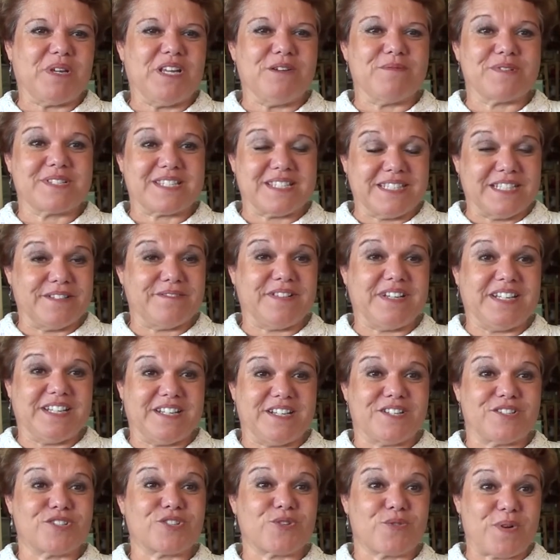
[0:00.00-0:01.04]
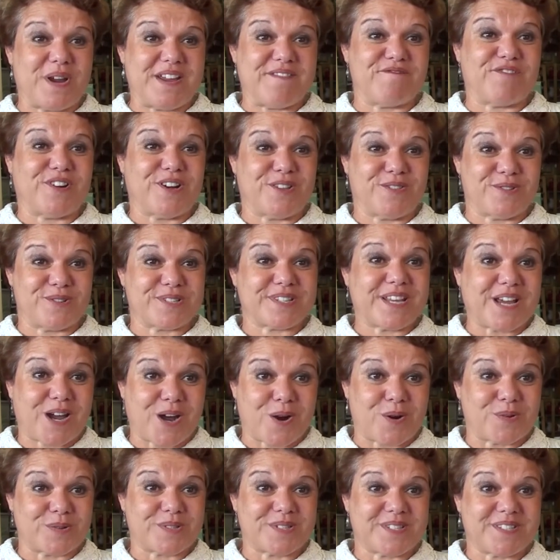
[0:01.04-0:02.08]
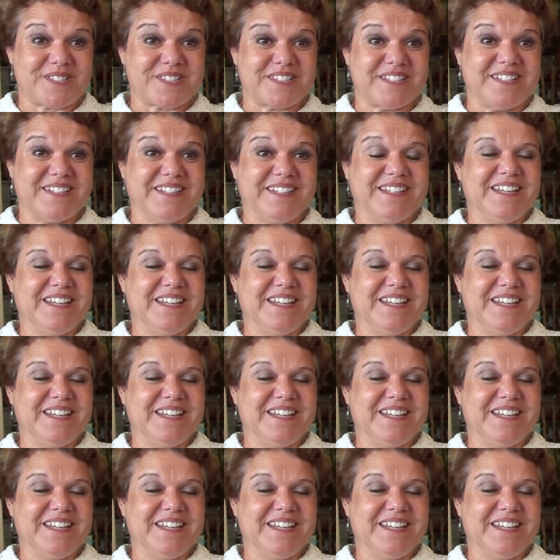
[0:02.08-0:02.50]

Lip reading: he was living in his grandfather's house.